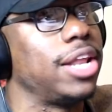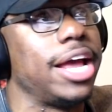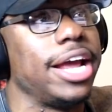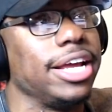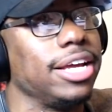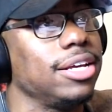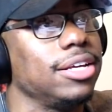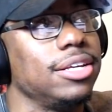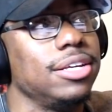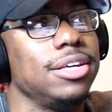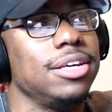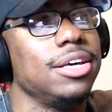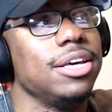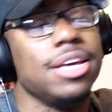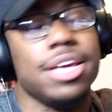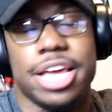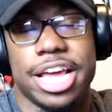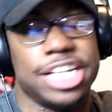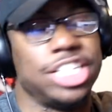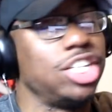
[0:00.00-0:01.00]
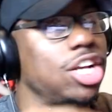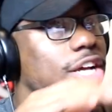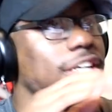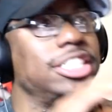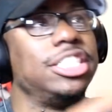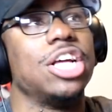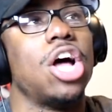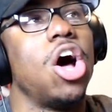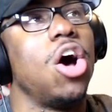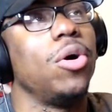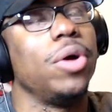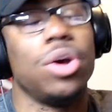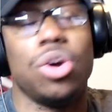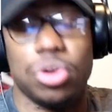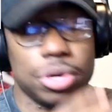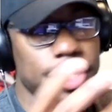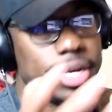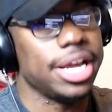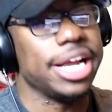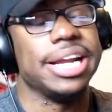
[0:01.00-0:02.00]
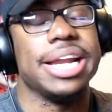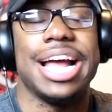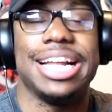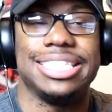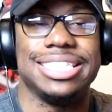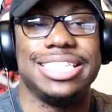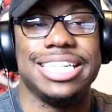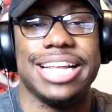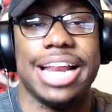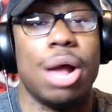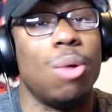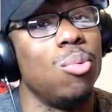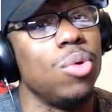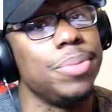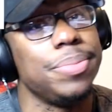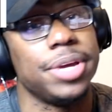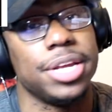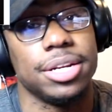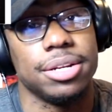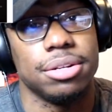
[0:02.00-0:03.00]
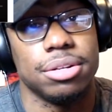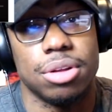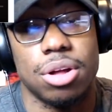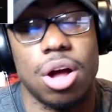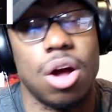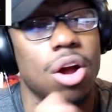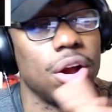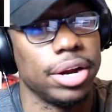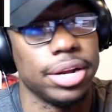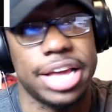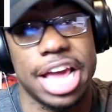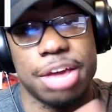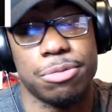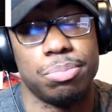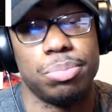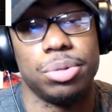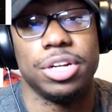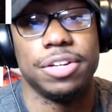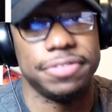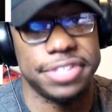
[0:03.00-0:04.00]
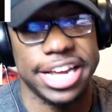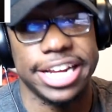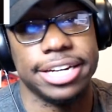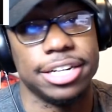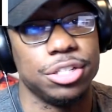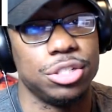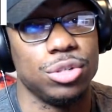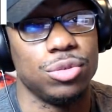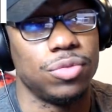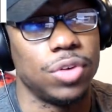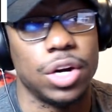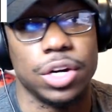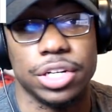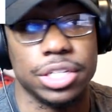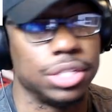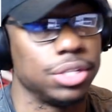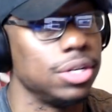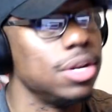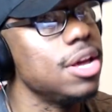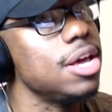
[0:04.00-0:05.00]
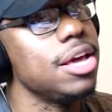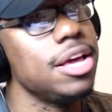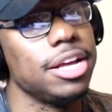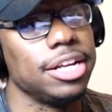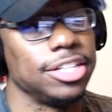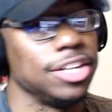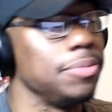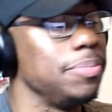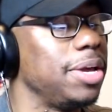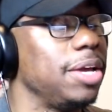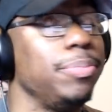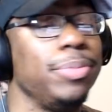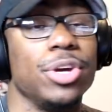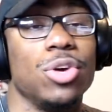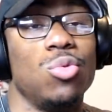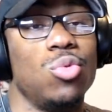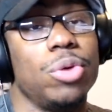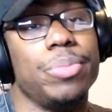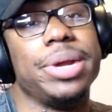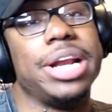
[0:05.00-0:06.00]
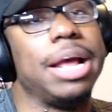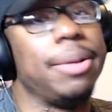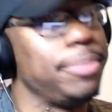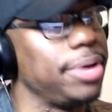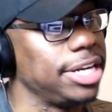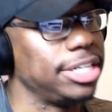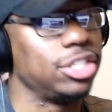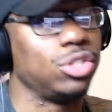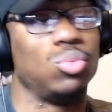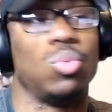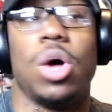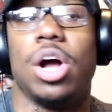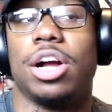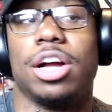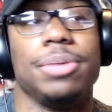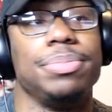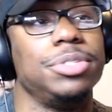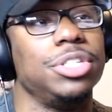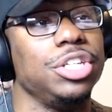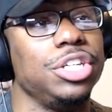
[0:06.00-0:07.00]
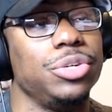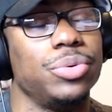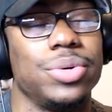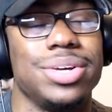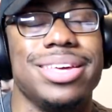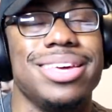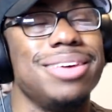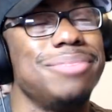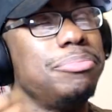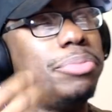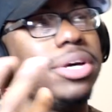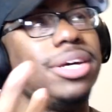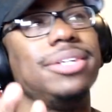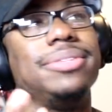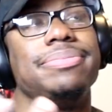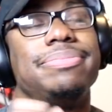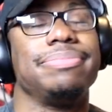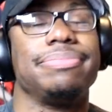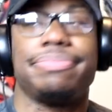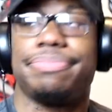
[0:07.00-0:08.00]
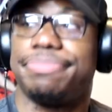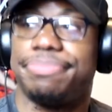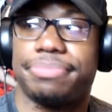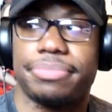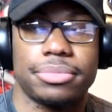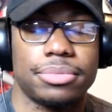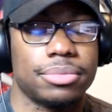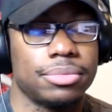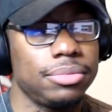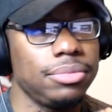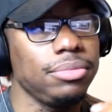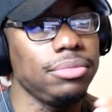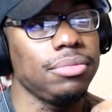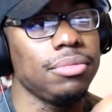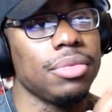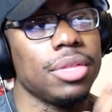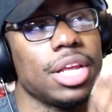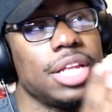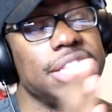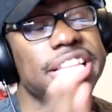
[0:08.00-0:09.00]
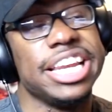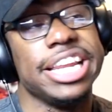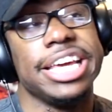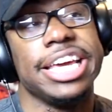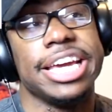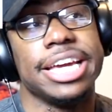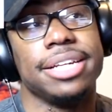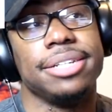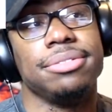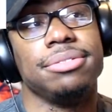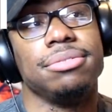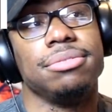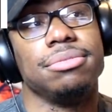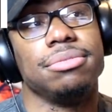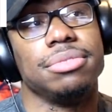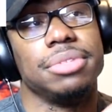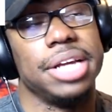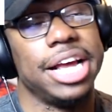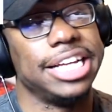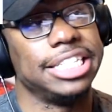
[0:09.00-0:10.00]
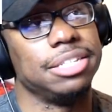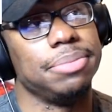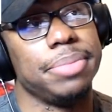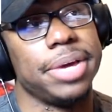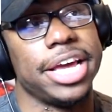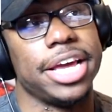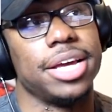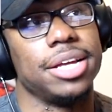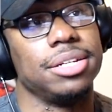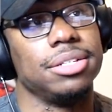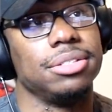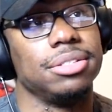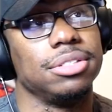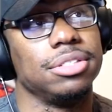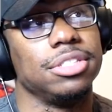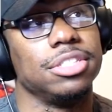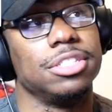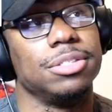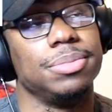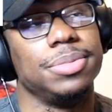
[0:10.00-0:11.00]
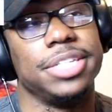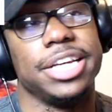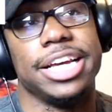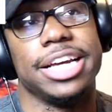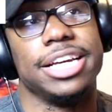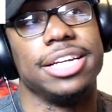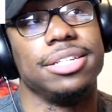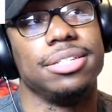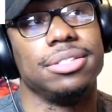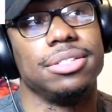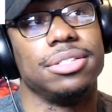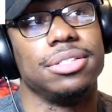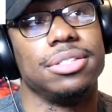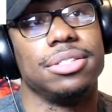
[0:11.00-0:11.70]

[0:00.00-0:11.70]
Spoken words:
Like, it's all. And not to say that women aren't capable of taking it too far either. There may be a woman that may just walk up to you. But then again, as a man, you know what I'm saying?